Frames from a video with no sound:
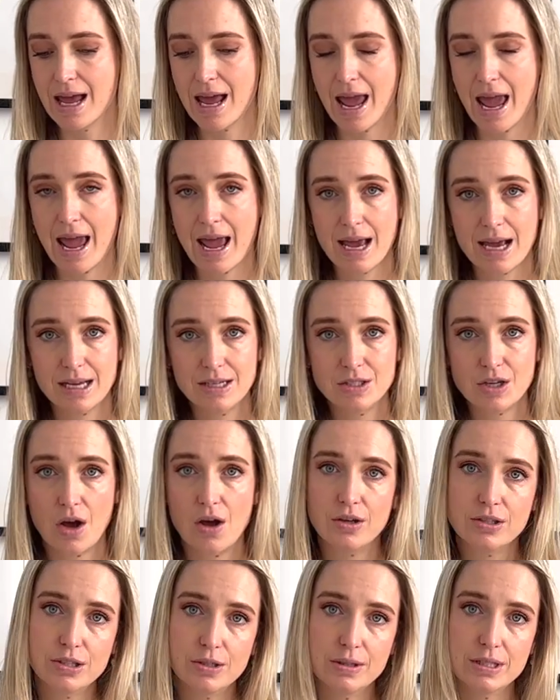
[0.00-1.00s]
And
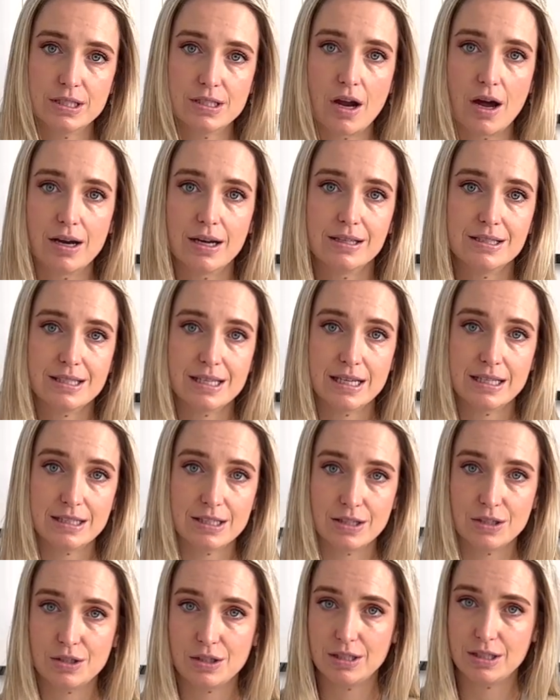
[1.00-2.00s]
also it's not as
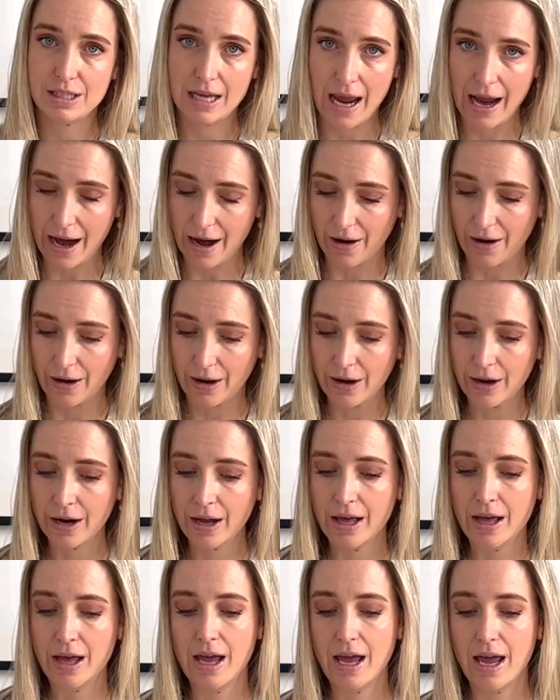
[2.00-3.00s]
easy to tear
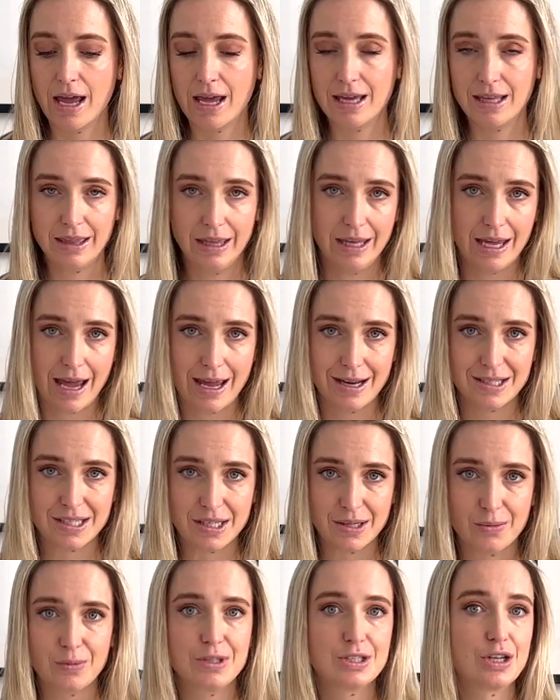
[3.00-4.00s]
in the end,
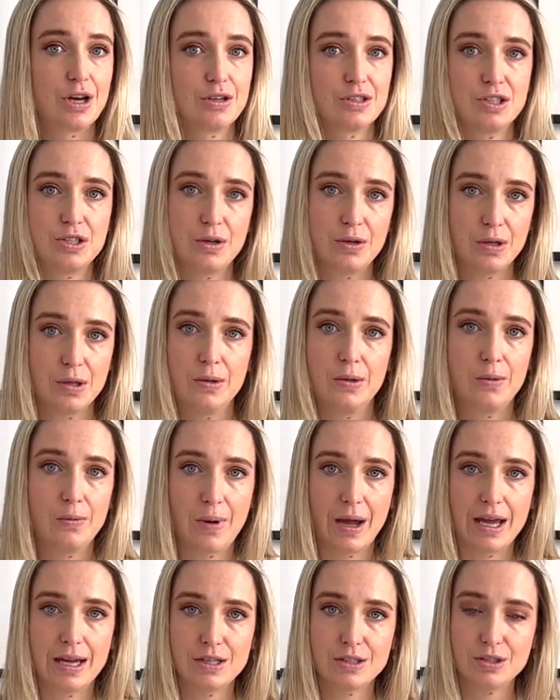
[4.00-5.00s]
which I'll show you a
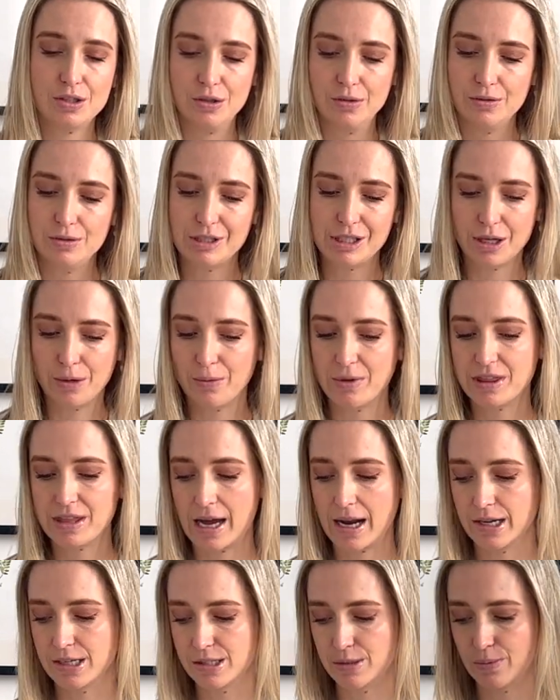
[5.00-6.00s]
way to deal with that as